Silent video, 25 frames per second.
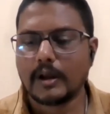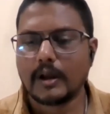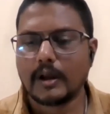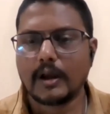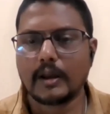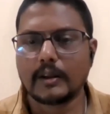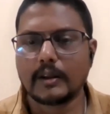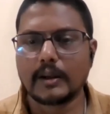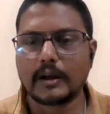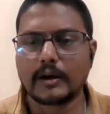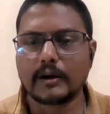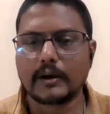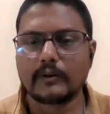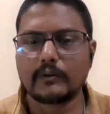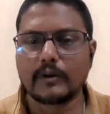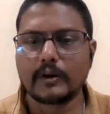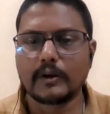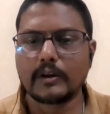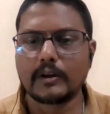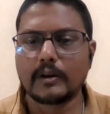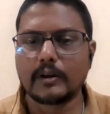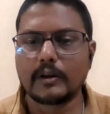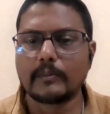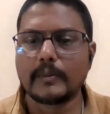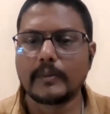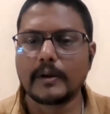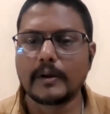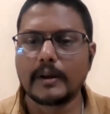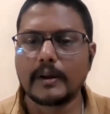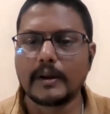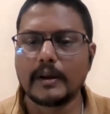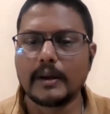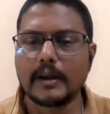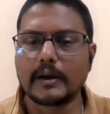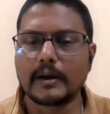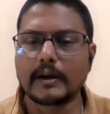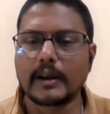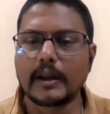and that is why the
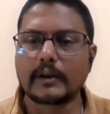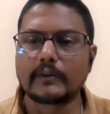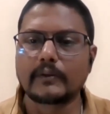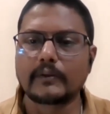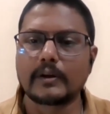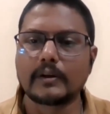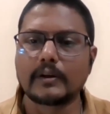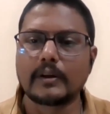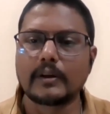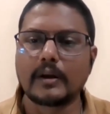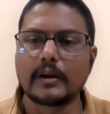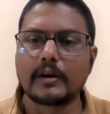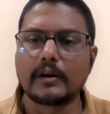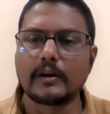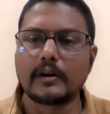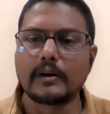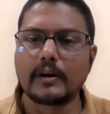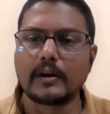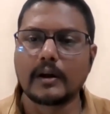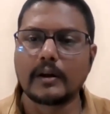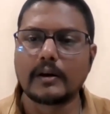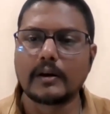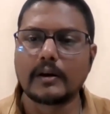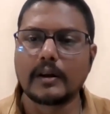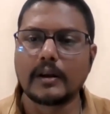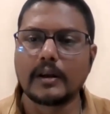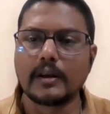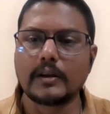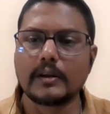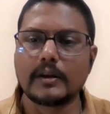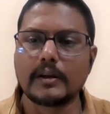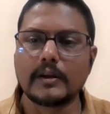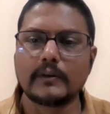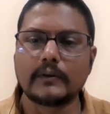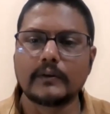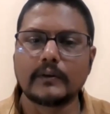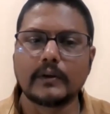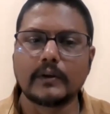mainly attacks are done in
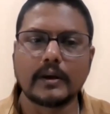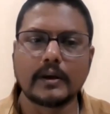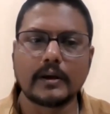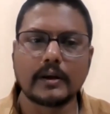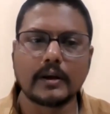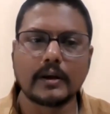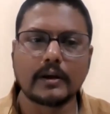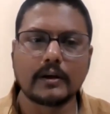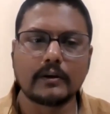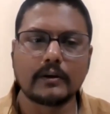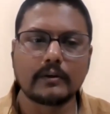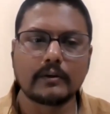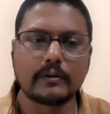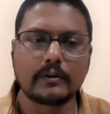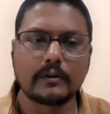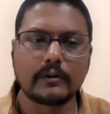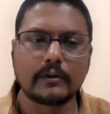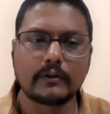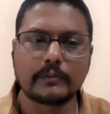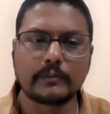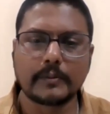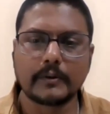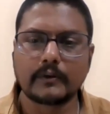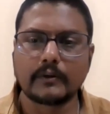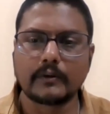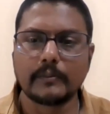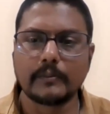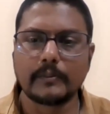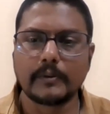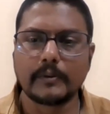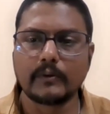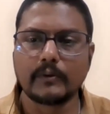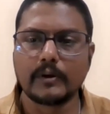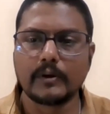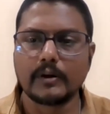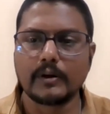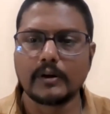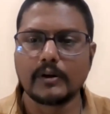this area, especially
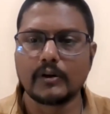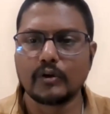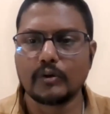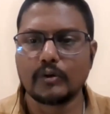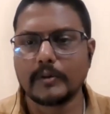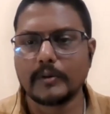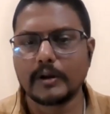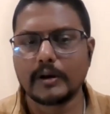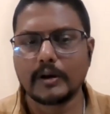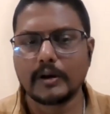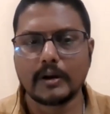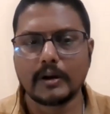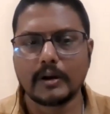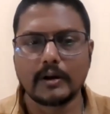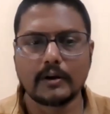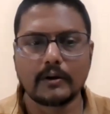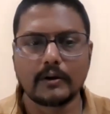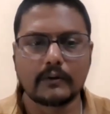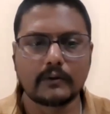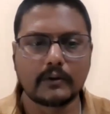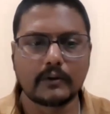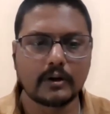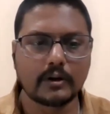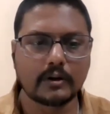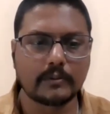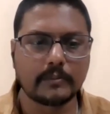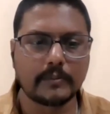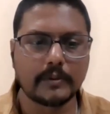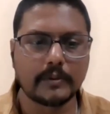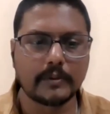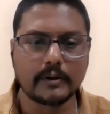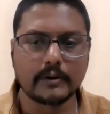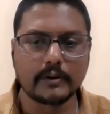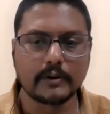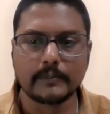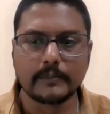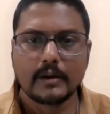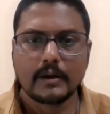between human and sloth
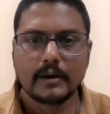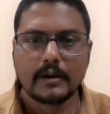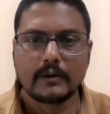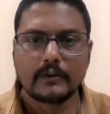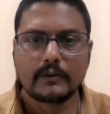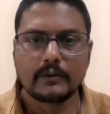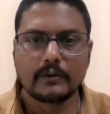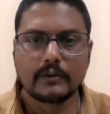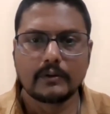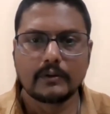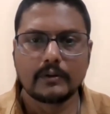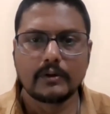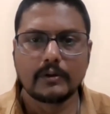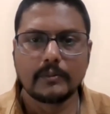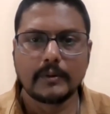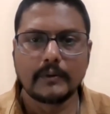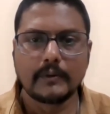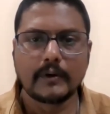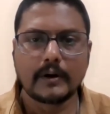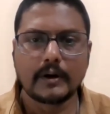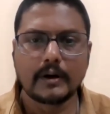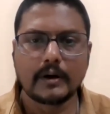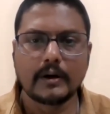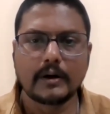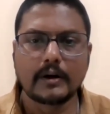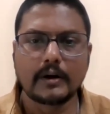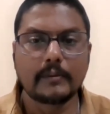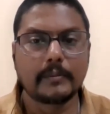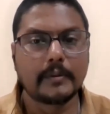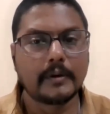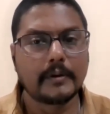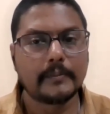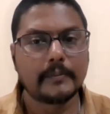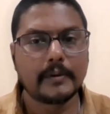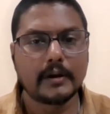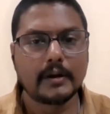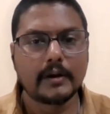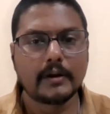bear. So human fatality by
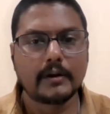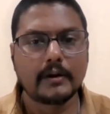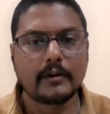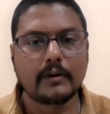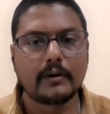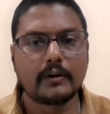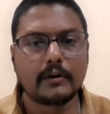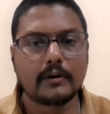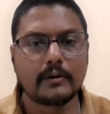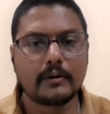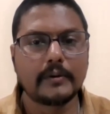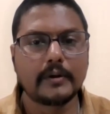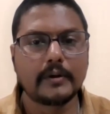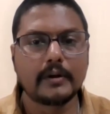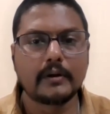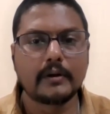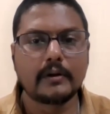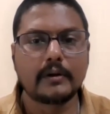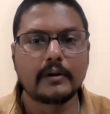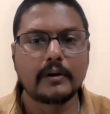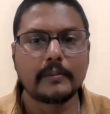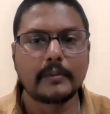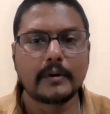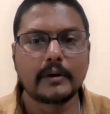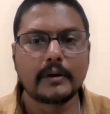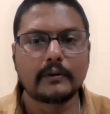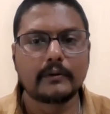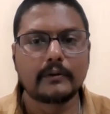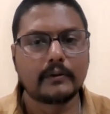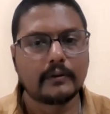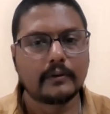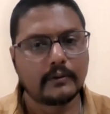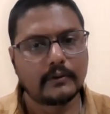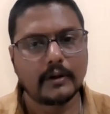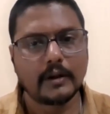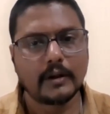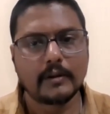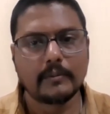bear or bear demise
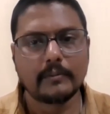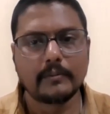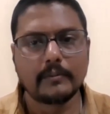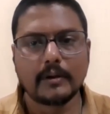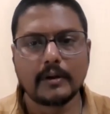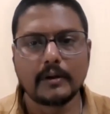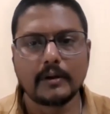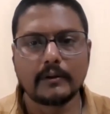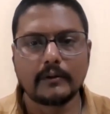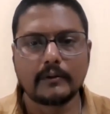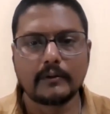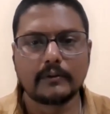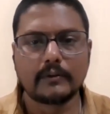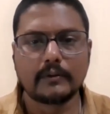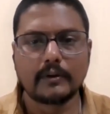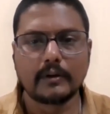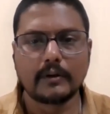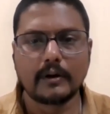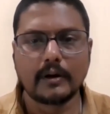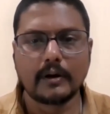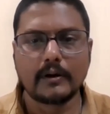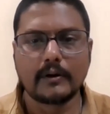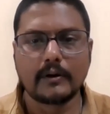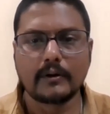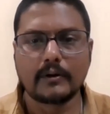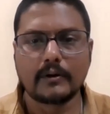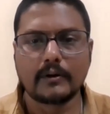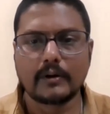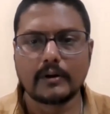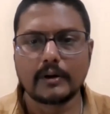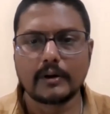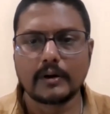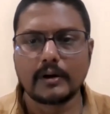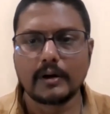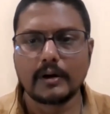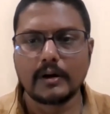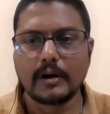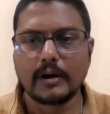same is
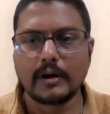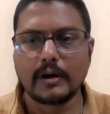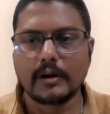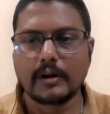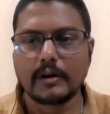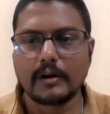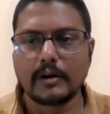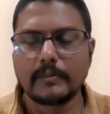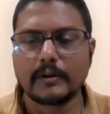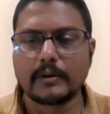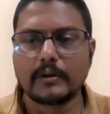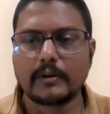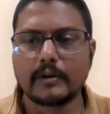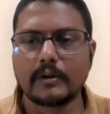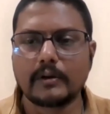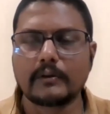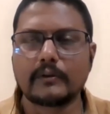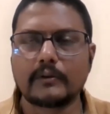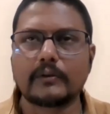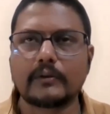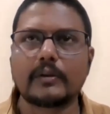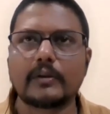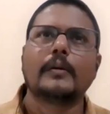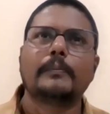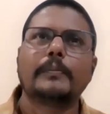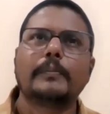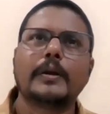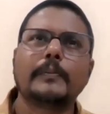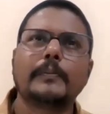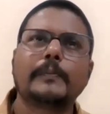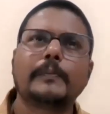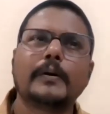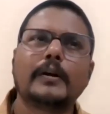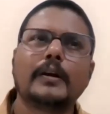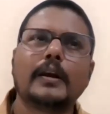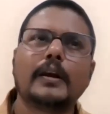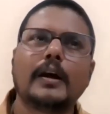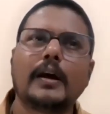unrecorded in India because
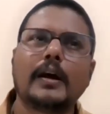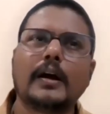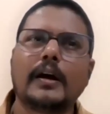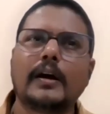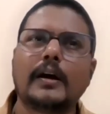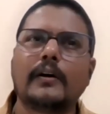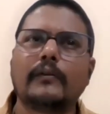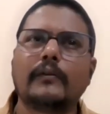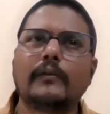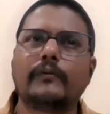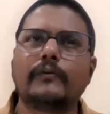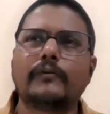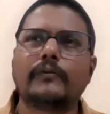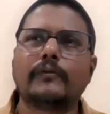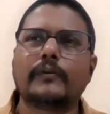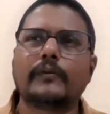people have